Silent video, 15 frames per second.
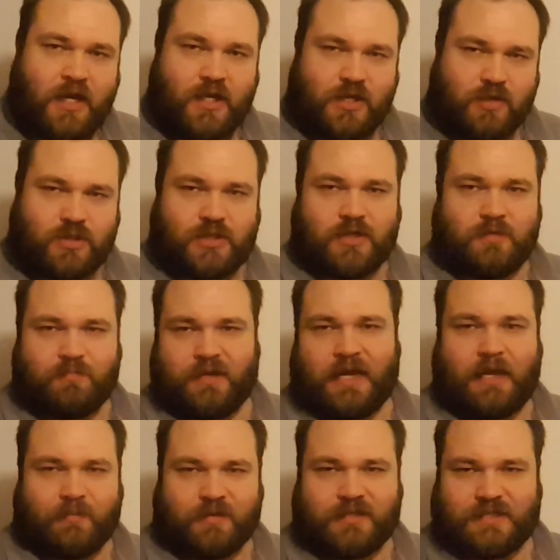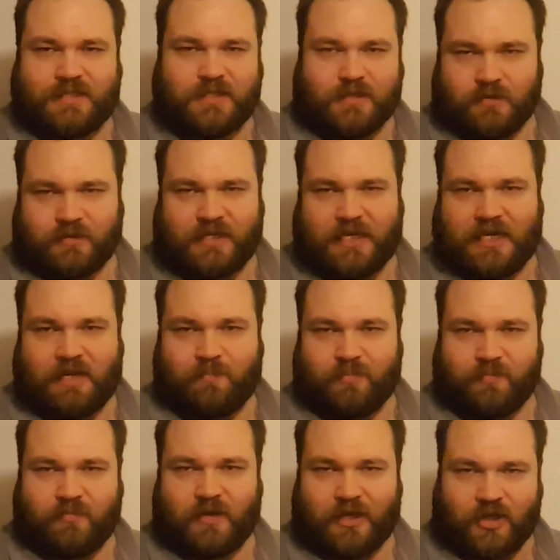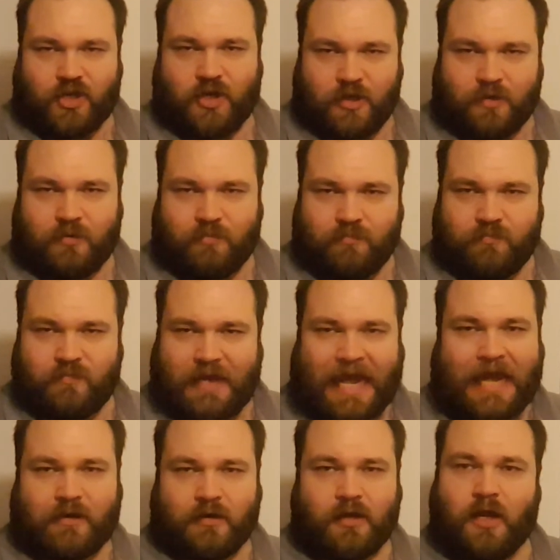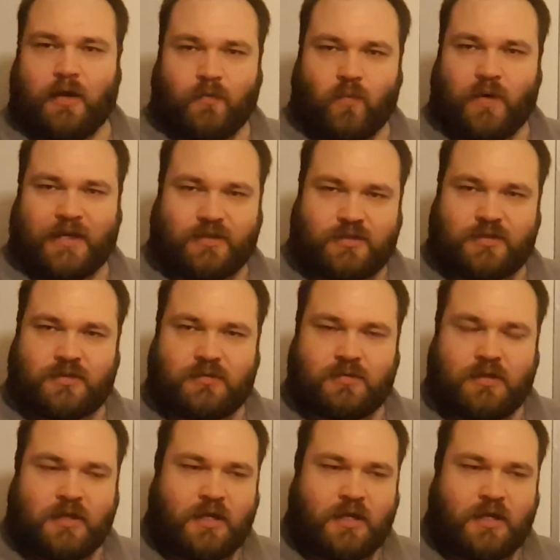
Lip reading: you should be able to still keep a good handle on which